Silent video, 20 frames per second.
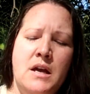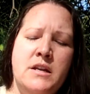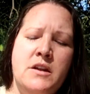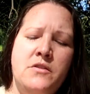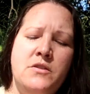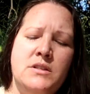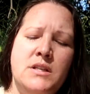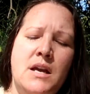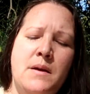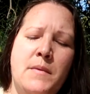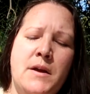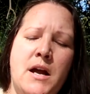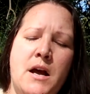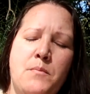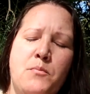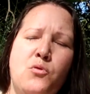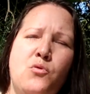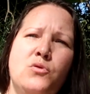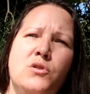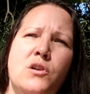Another time I
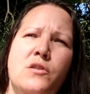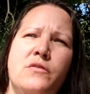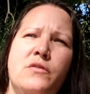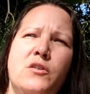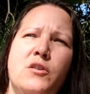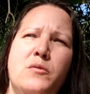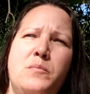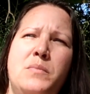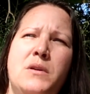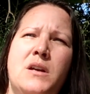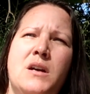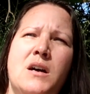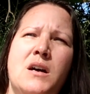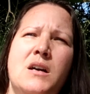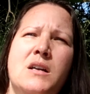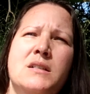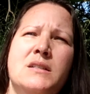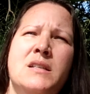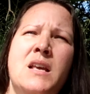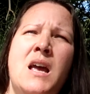got pulled over
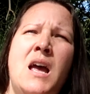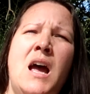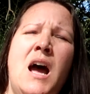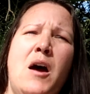because